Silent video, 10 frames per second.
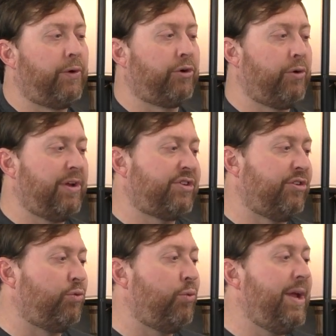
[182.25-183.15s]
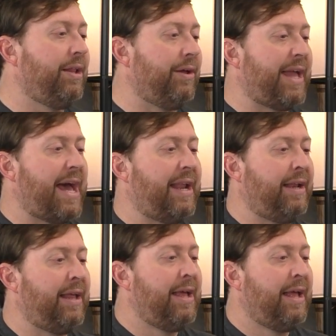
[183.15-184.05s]
for Christians, we look at
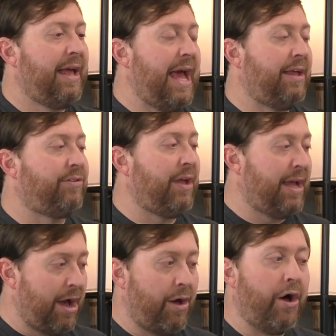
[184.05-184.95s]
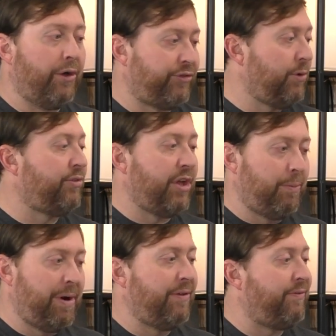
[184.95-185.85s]
it as also
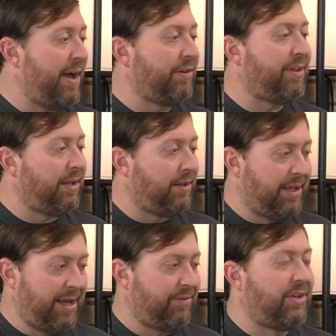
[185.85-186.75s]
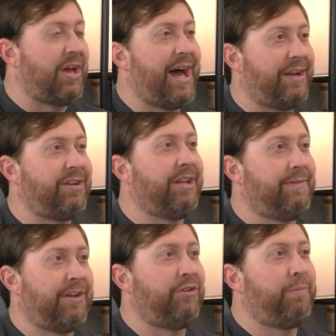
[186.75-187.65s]
celebrating the fact that, yes, God
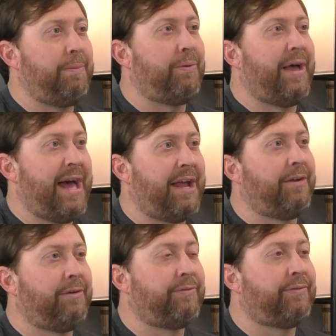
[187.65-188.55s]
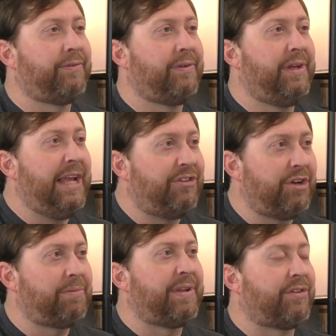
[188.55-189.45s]
delivered his people out of
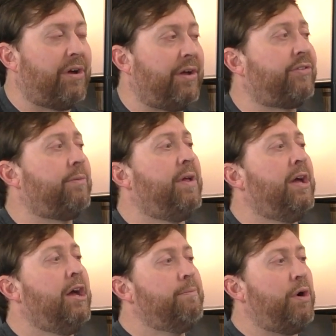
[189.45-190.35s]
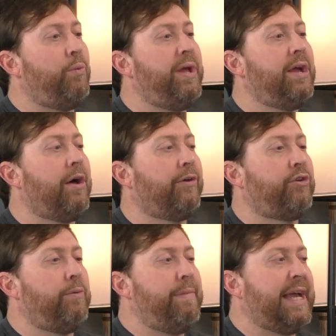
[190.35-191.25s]
Egypt. That's awesome. But we
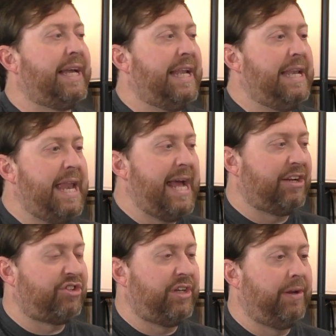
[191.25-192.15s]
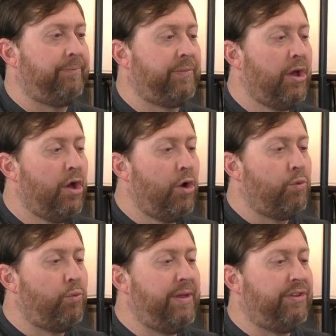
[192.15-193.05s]
also make a connection
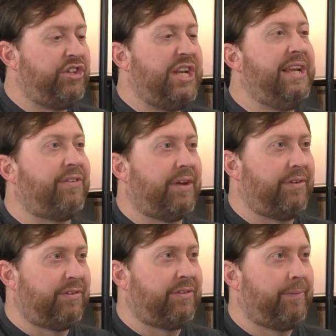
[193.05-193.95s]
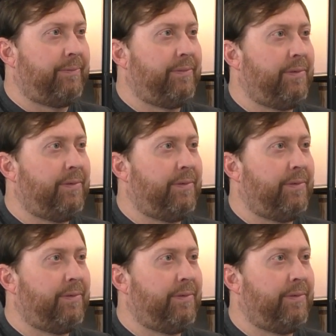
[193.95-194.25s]
with Jesus,